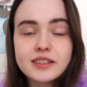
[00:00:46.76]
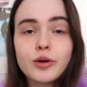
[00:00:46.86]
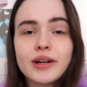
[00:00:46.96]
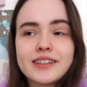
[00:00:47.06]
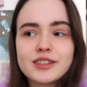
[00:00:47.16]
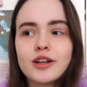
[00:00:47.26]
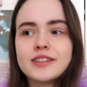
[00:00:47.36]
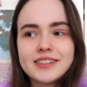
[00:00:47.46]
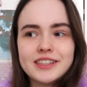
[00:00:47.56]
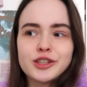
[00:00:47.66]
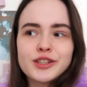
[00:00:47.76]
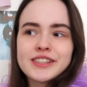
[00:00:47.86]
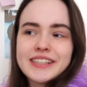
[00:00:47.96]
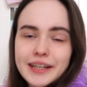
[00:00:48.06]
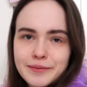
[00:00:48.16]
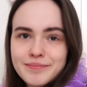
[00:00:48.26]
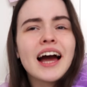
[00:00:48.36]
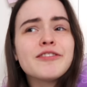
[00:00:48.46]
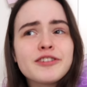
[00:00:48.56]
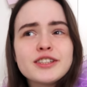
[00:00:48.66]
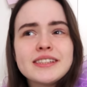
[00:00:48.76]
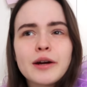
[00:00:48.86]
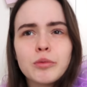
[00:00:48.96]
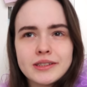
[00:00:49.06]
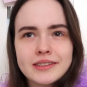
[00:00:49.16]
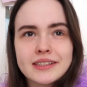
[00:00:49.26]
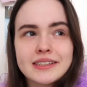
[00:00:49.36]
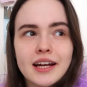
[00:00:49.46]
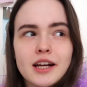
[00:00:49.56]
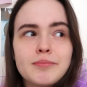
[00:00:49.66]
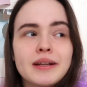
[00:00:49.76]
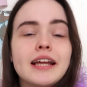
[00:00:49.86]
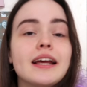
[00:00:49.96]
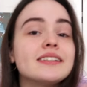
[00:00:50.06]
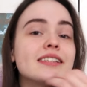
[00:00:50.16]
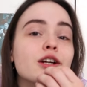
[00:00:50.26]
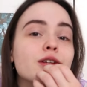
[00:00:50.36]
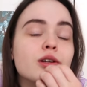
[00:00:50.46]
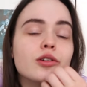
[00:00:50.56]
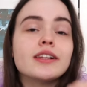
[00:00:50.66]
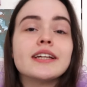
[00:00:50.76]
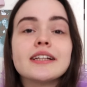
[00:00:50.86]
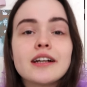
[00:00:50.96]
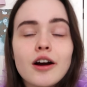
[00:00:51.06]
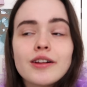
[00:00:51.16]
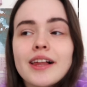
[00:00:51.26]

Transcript: so when I saw this year's theme, at first I wasn't excited, but then I started googling Karl